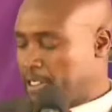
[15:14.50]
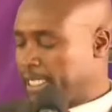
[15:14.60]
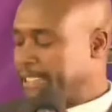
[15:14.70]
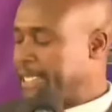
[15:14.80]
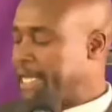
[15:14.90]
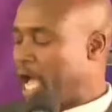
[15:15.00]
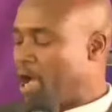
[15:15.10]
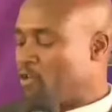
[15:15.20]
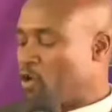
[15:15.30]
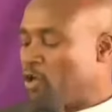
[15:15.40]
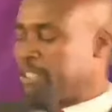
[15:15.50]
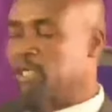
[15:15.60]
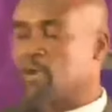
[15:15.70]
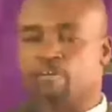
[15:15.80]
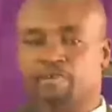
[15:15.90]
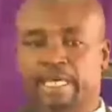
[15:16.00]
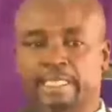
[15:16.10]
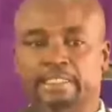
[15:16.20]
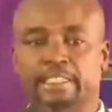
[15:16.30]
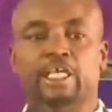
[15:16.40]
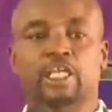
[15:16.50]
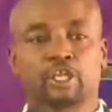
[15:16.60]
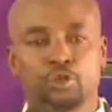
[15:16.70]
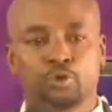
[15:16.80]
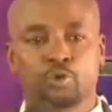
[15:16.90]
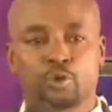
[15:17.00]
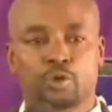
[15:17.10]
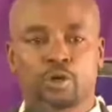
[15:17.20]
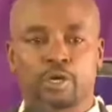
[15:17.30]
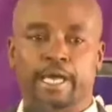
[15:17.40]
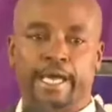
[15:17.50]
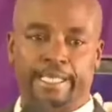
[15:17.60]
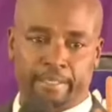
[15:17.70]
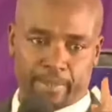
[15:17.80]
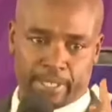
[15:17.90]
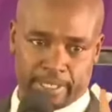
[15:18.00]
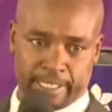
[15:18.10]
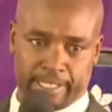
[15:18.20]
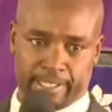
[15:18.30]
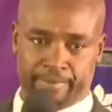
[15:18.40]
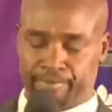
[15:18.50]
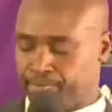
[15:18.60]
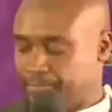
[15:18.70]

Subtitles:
that they have all the confidence in you and the President.